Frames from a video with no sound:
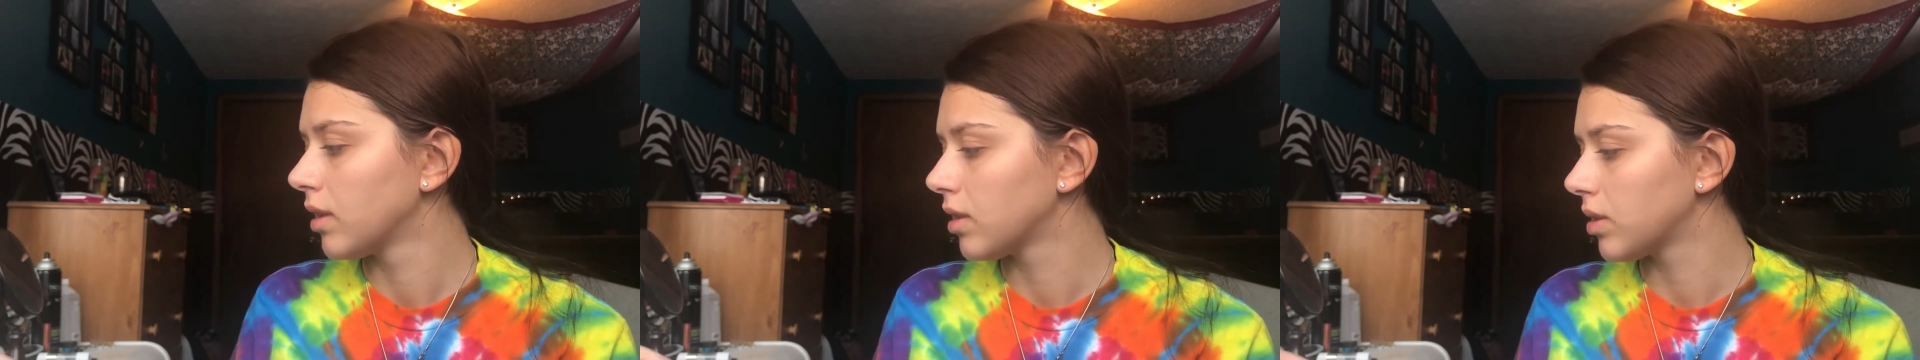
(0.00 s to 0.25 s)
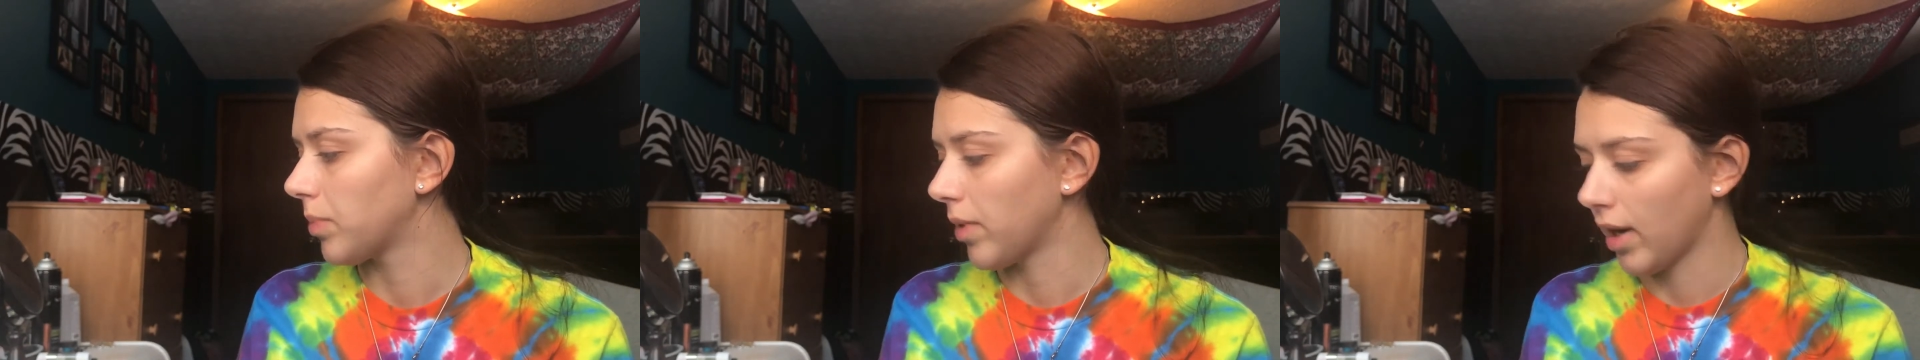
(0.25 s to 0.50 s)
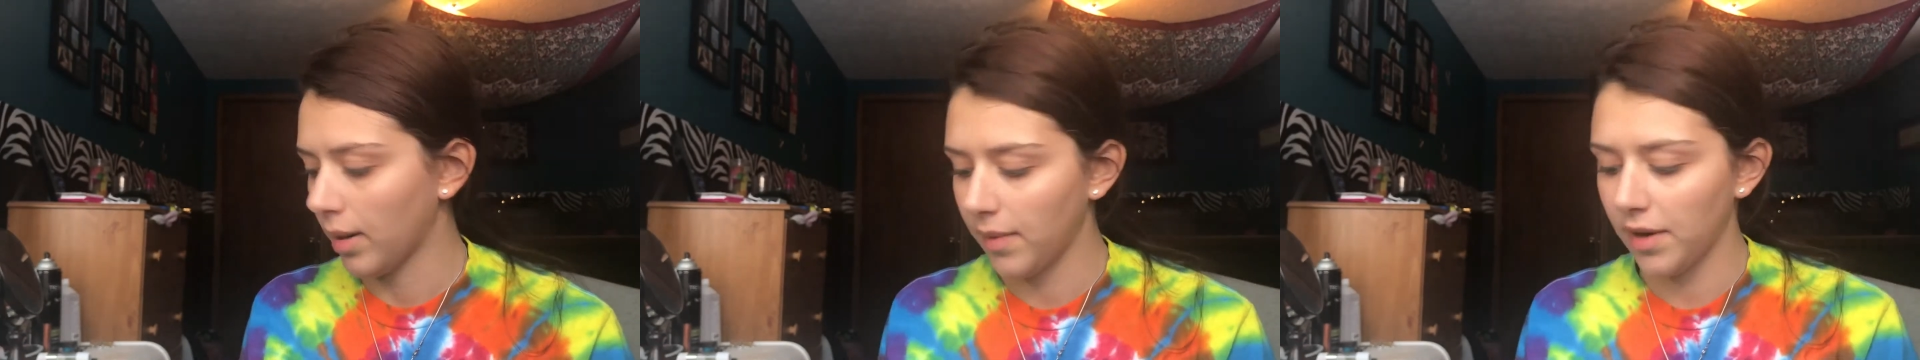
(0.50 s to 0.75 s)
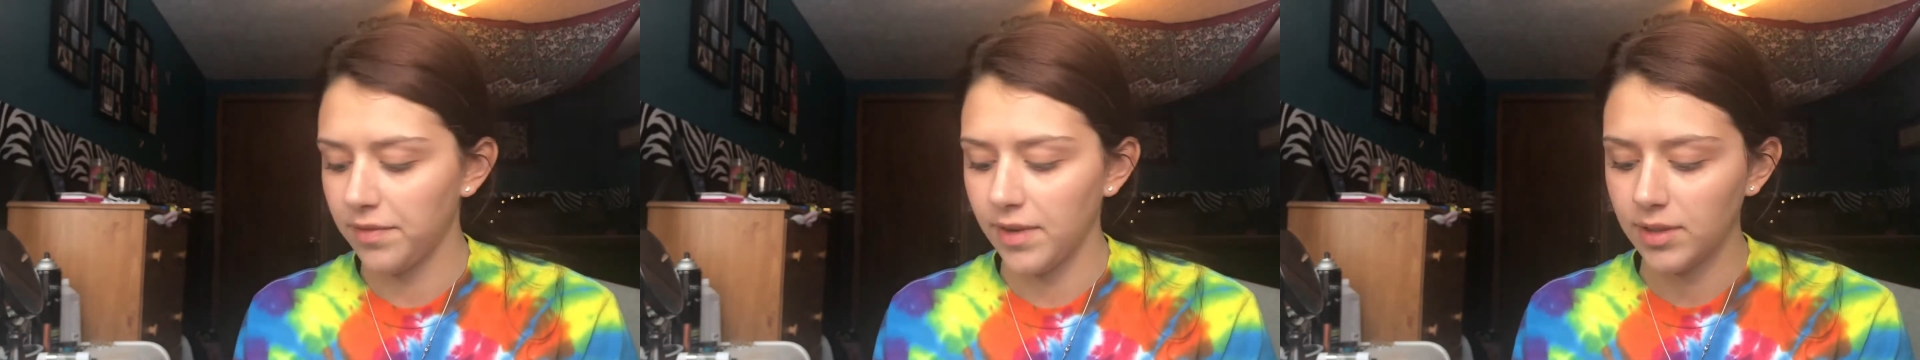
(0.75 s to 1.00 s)
spraying
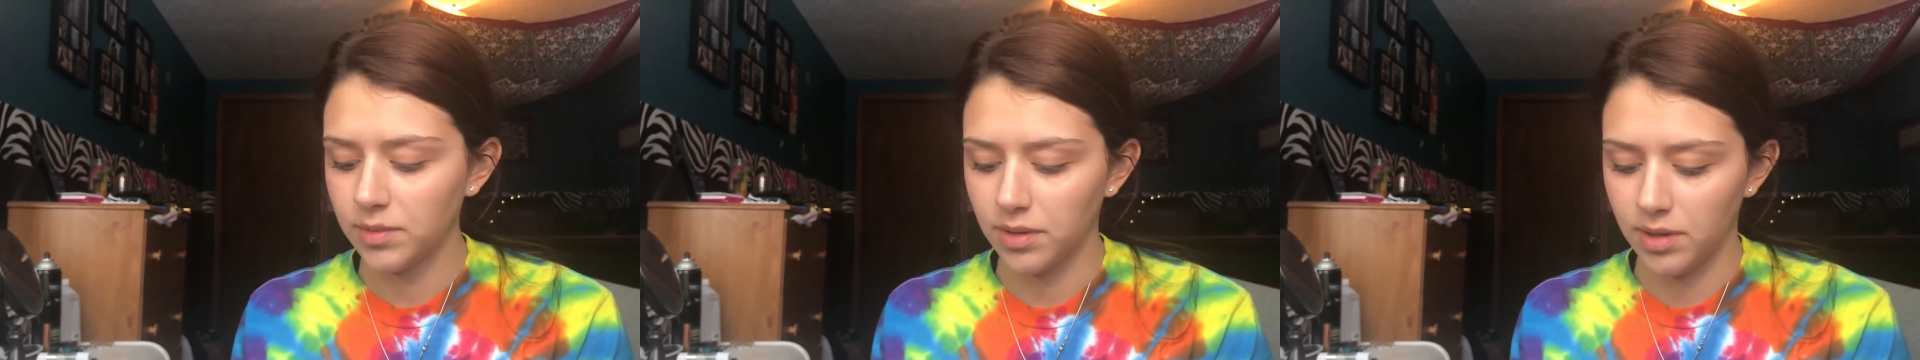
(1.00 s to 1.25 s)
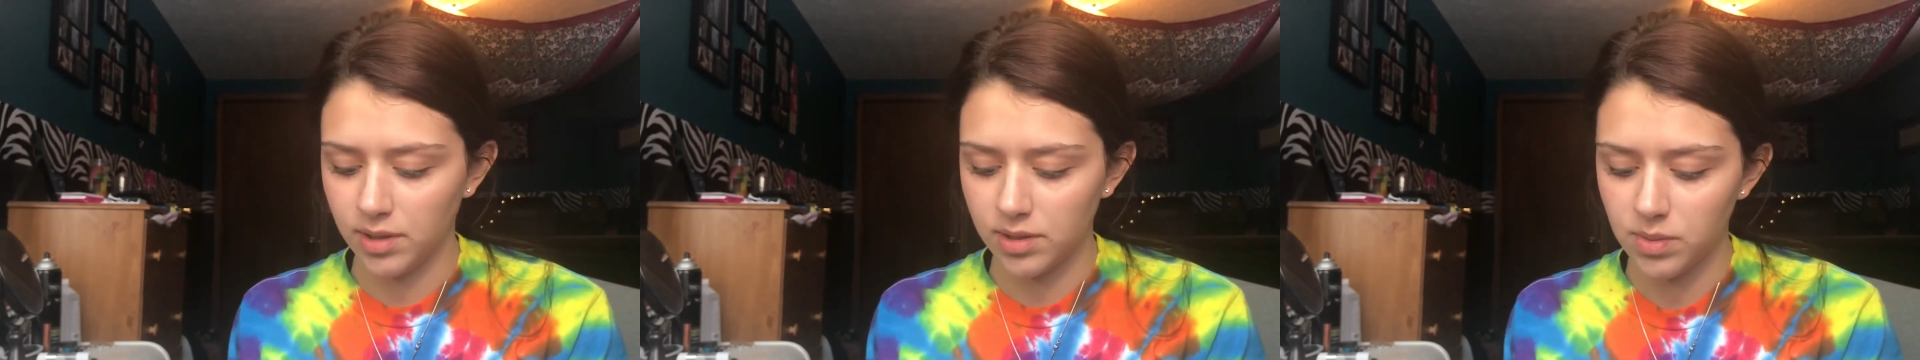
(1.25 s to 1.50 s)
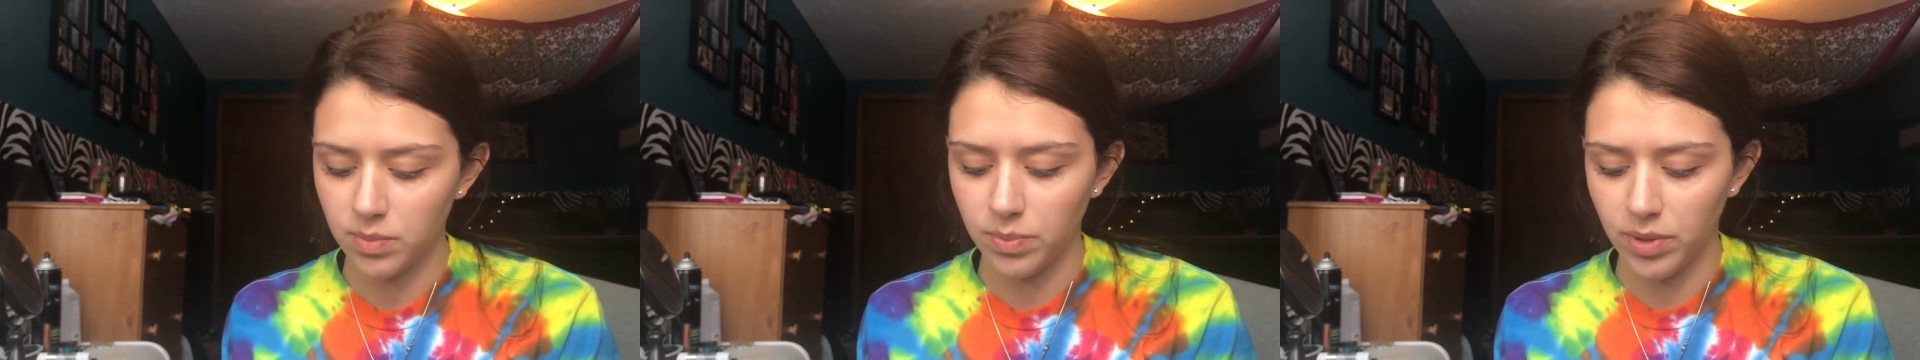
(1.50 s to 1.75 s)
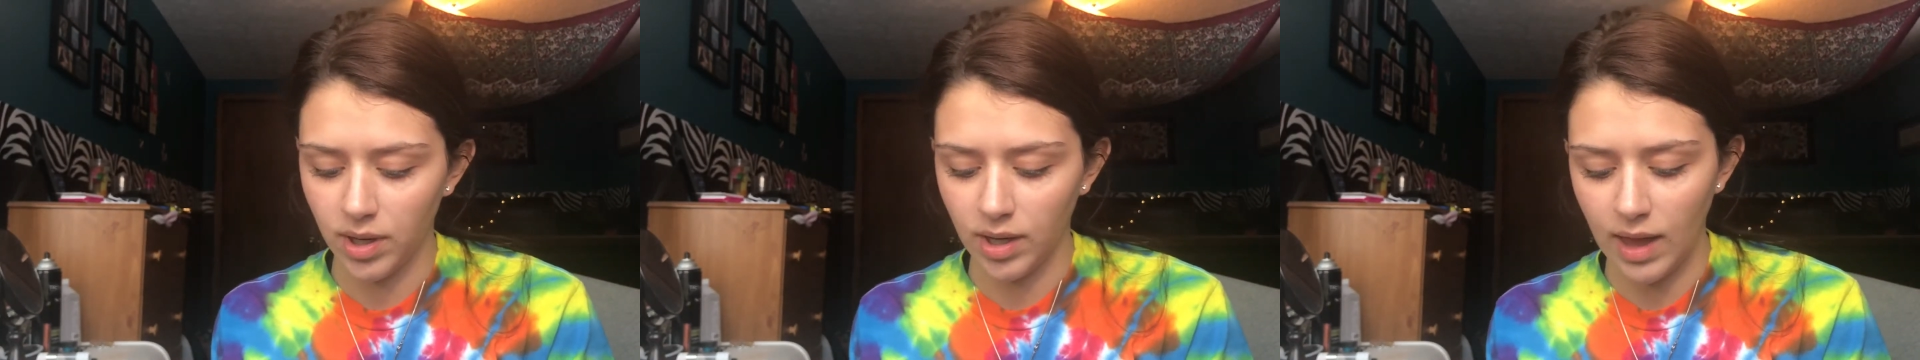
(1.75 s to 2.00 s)
my face with this
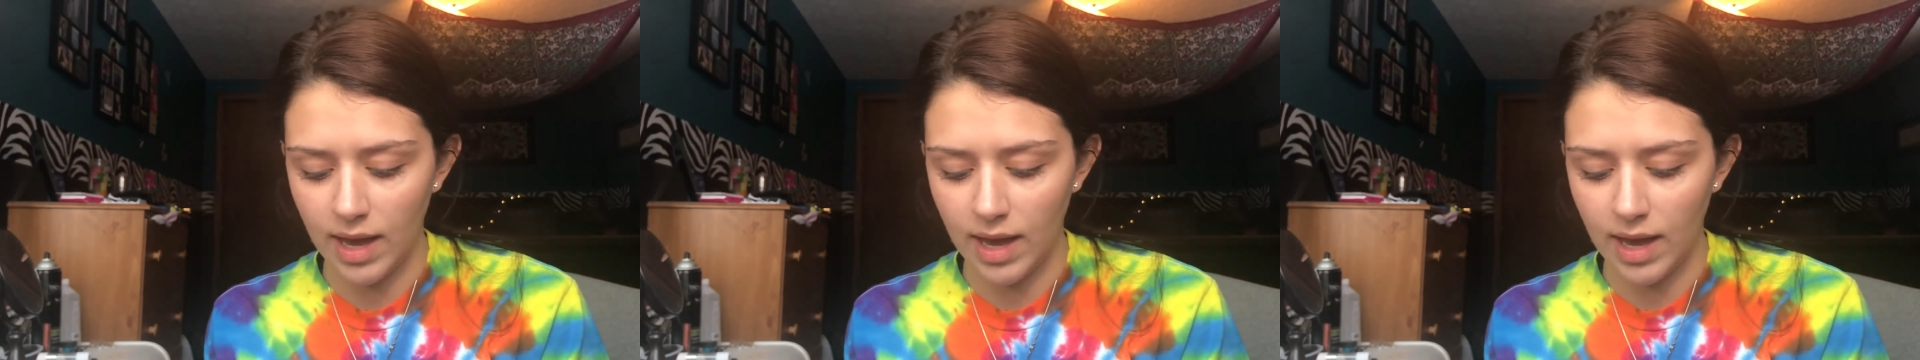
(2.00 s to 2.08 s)
Pearl